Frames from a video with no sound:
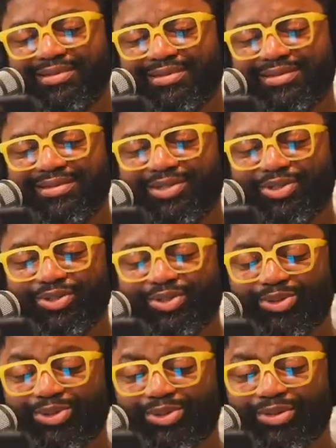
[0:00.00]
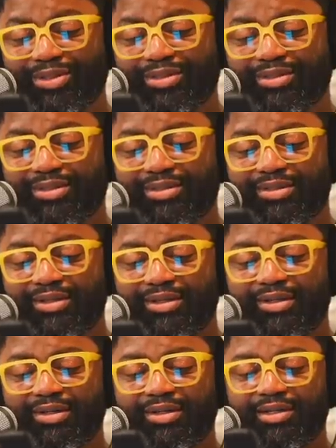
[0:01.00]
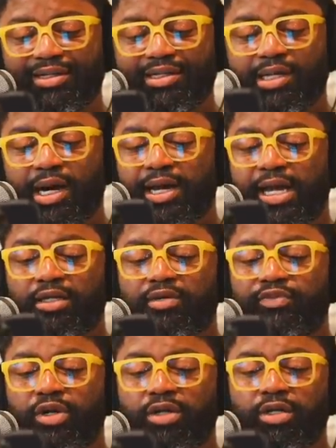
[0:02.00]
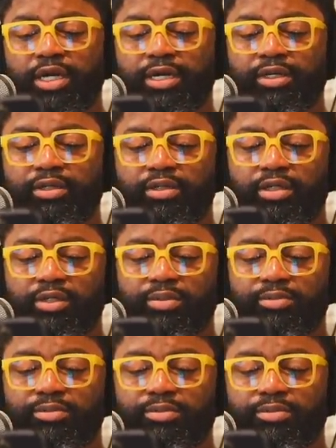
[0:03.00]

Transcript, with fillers: Such a dork. All right, I love y'all. Hey, um,